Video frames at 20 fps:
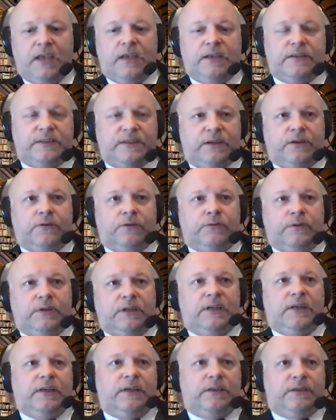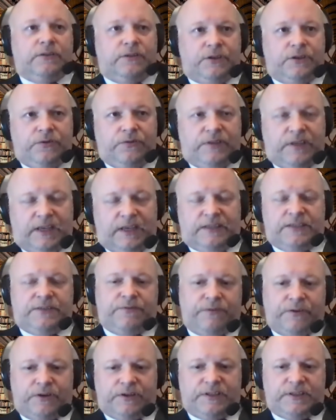So, two things.
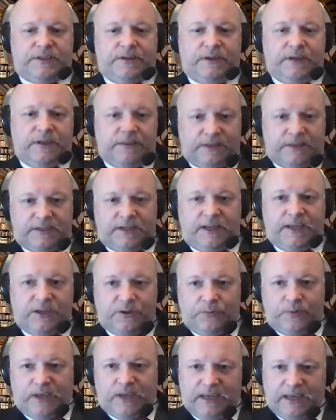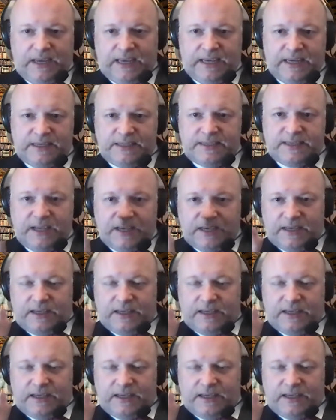First, the takeaway is